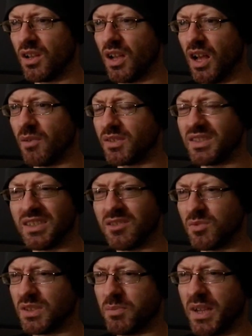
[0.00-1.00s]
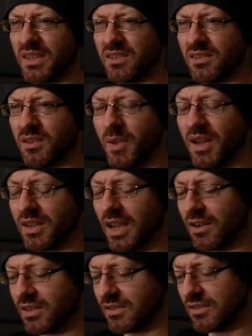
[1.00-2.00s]
because um, it doesn't respect the male
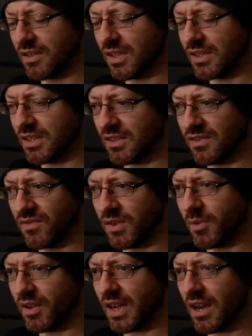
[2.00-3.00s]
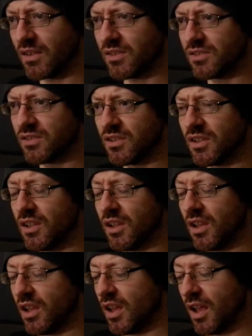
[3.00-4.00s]
characters like it does the female characters.
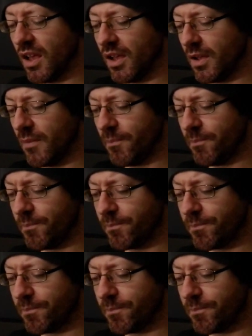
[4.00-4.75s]
Um,